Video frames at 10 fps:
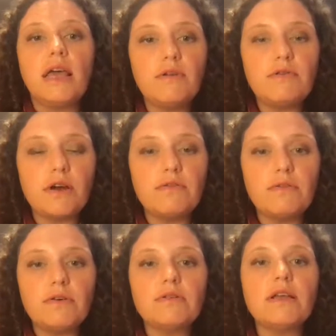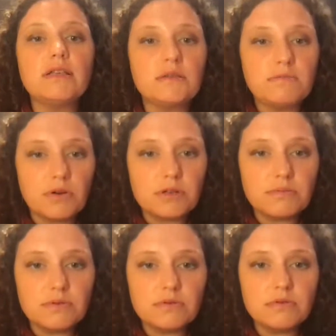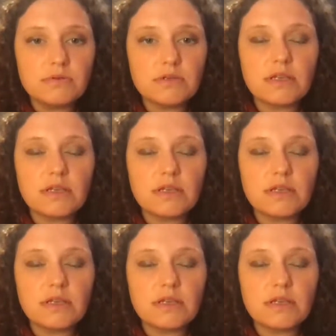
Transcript: If we overfill, is it possible?